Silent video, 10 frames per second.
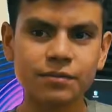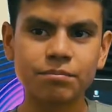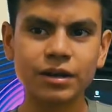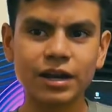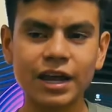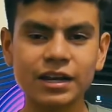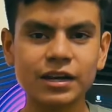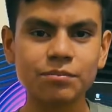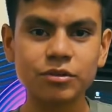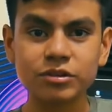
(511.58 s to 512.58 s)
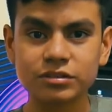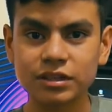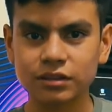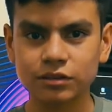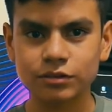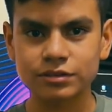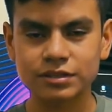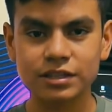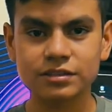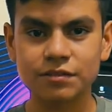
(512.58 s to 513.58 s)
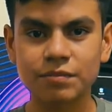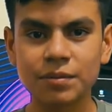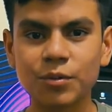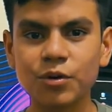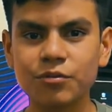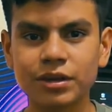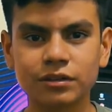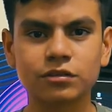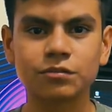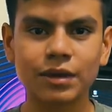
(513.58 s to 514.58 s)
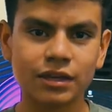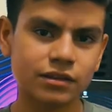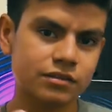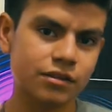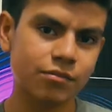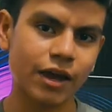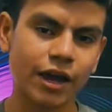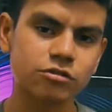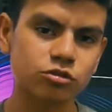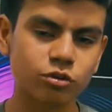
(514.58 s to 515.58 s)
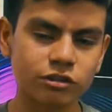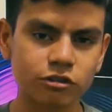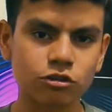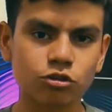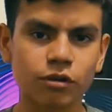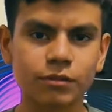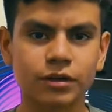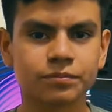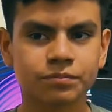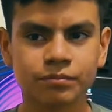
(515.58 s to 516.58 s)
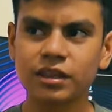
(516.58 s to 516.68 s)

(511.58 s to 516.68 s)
But I ended up using those scenes of me moving to make it seem like I was going to the doorbell.